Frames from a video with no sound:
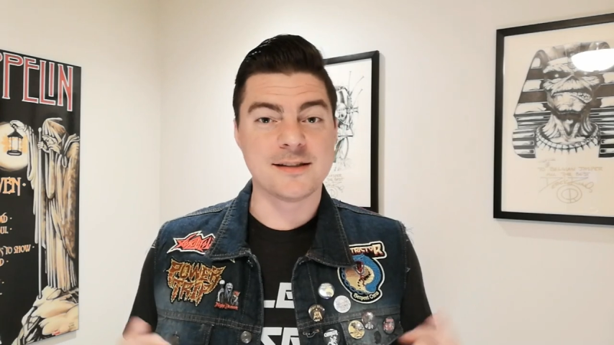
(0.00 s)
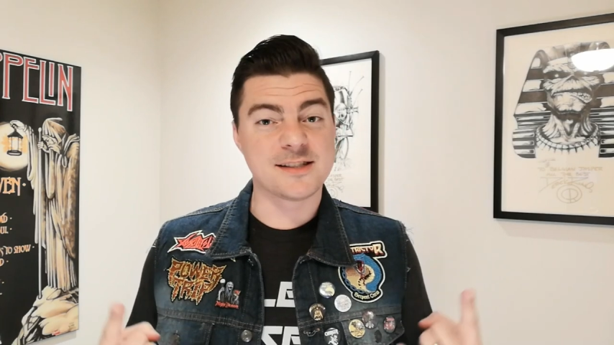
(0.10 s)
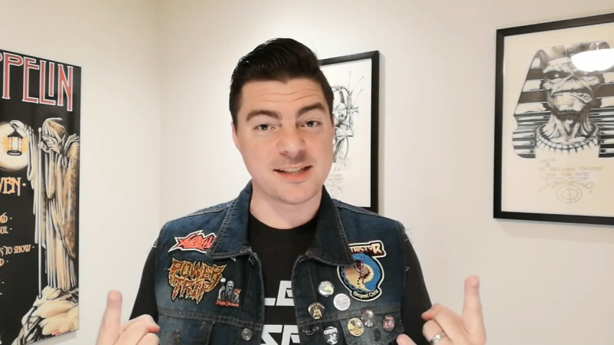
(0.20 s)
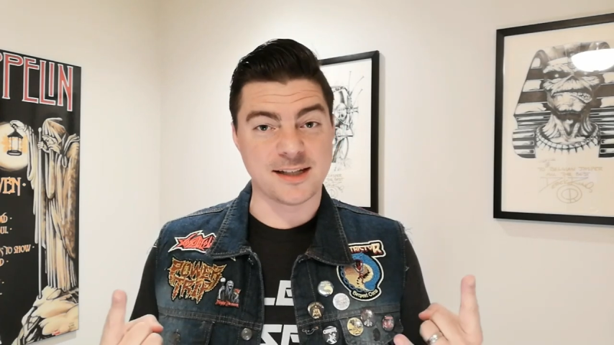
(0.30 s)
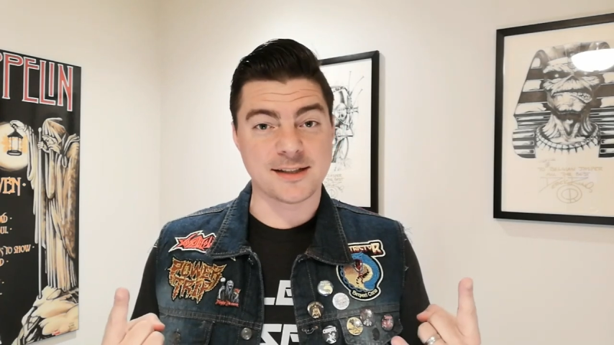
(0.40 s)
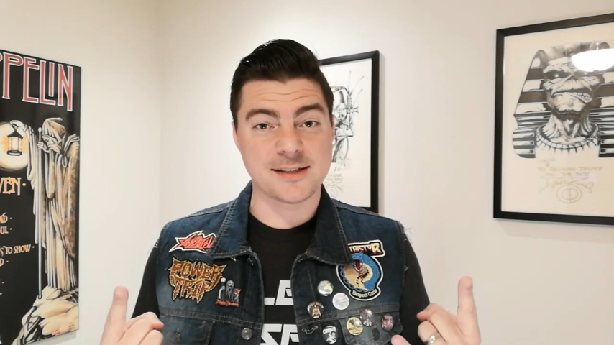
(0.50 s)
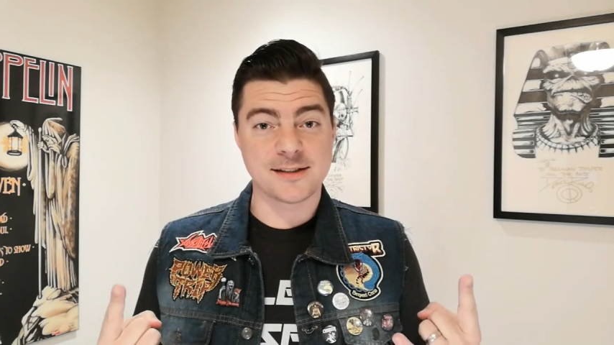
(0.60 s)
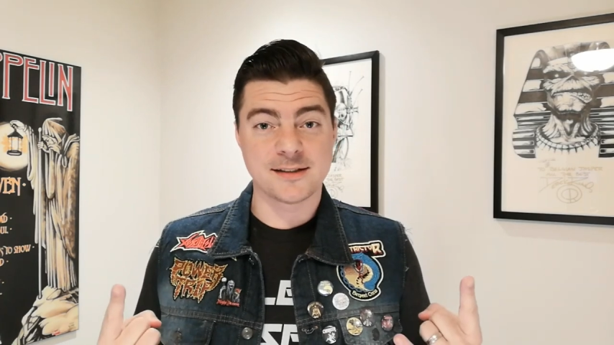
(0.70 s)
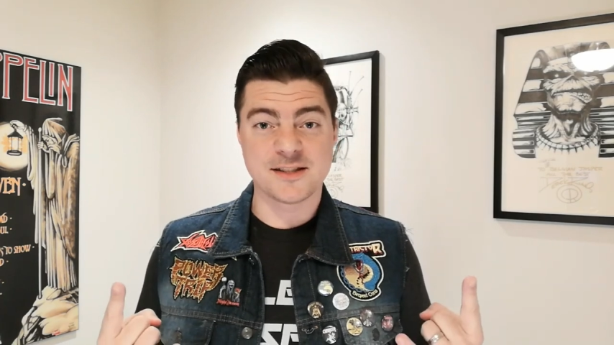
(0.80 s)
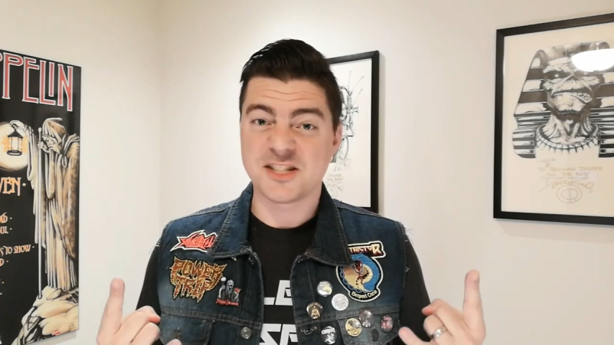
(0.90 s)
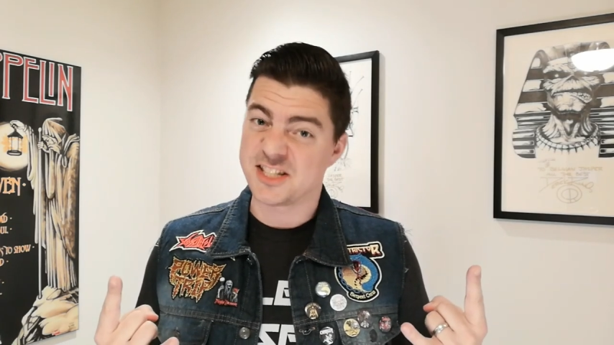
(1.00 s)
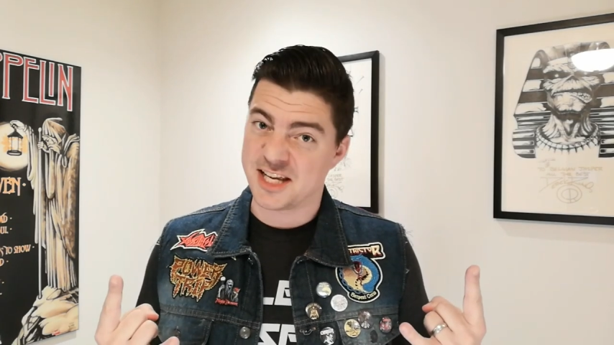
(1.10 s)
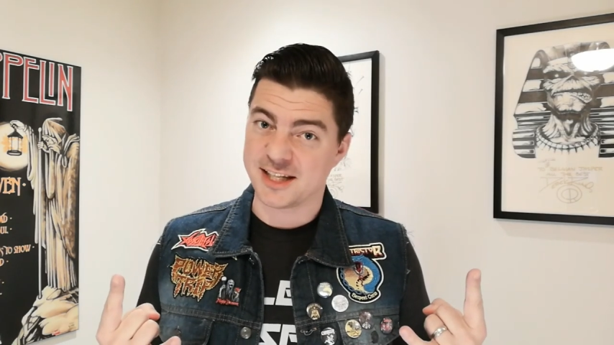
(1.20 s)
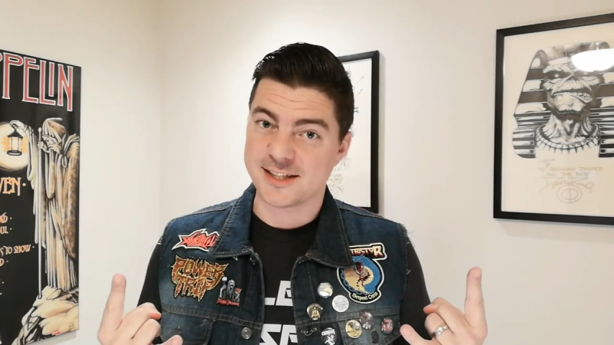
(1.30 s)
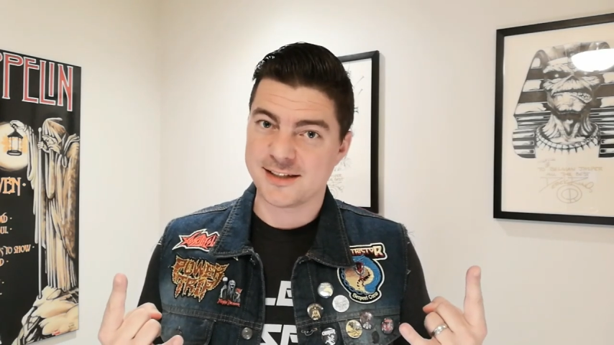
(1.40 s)

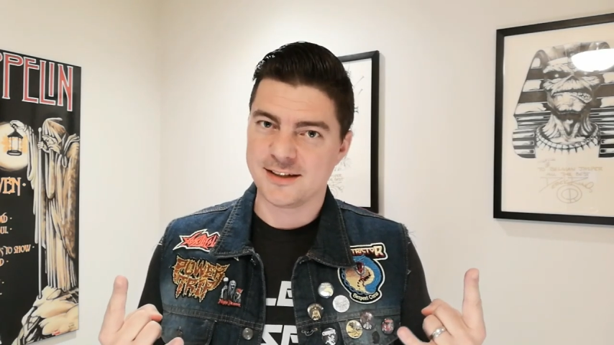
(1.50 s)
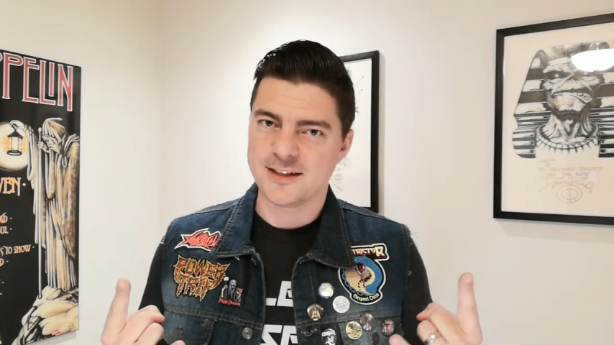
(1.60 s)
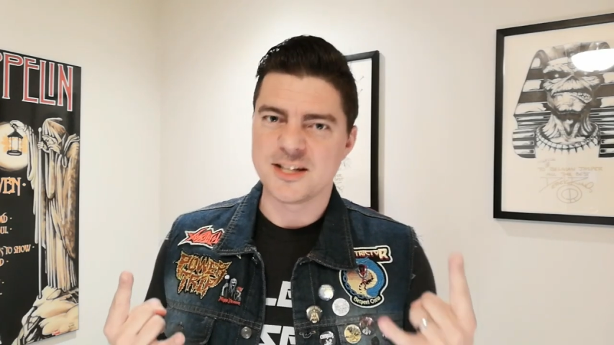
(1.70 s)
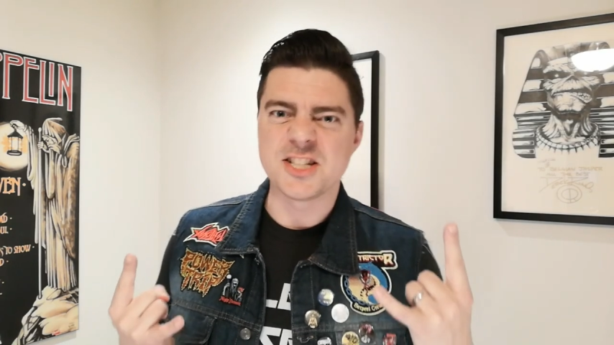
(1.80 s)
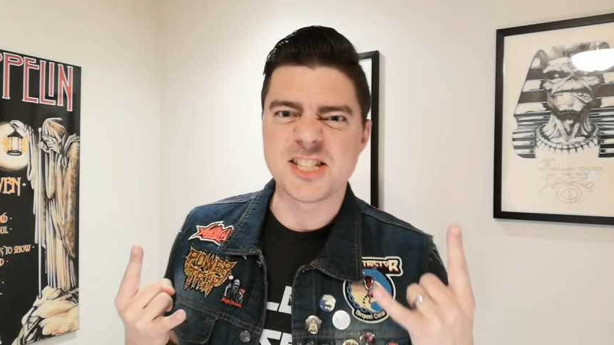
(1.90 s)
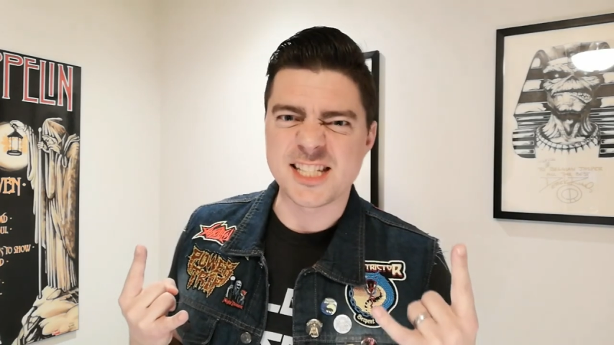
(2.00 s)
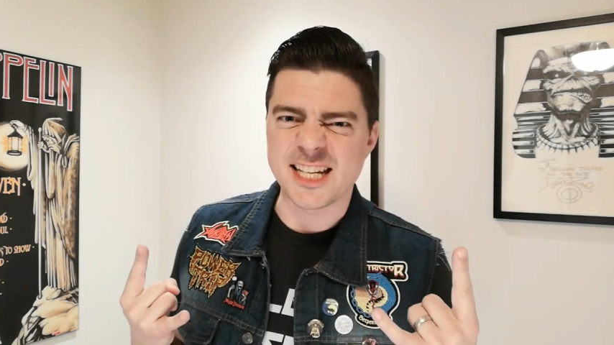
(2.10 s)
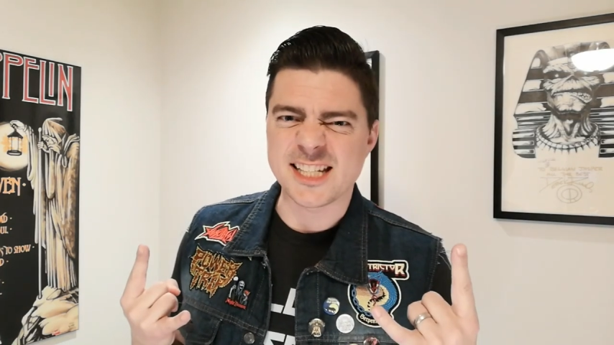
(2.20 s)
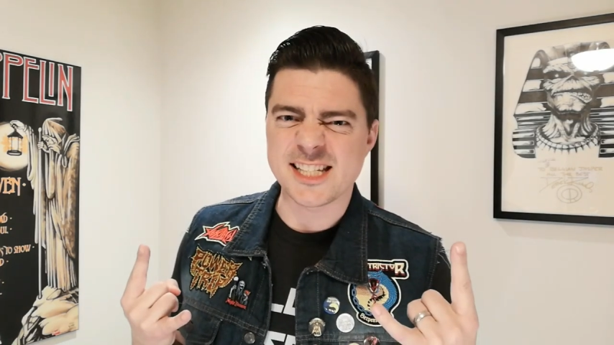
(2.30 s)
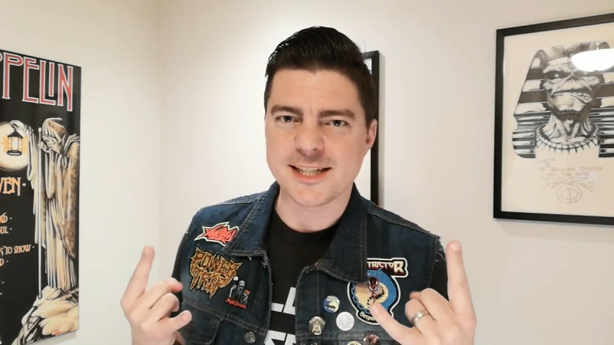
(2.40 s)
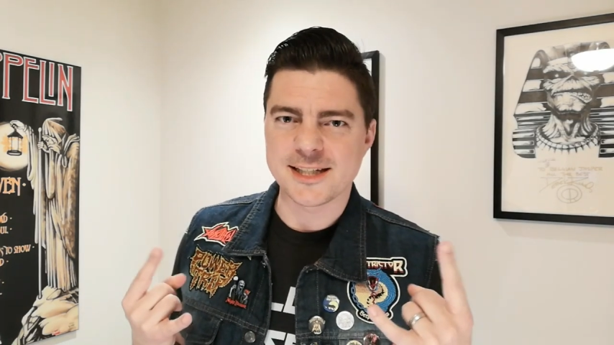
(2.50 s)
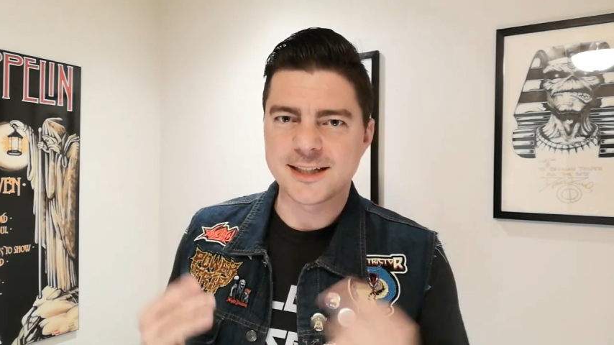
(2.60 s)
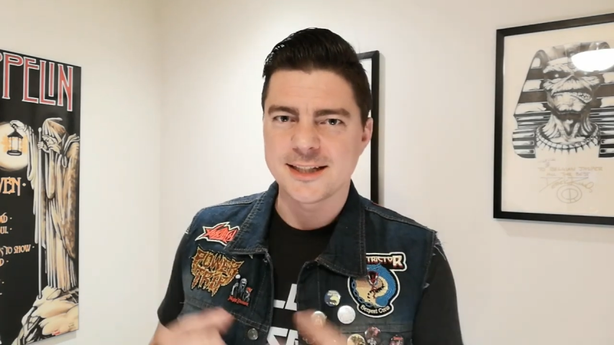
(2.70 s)
666.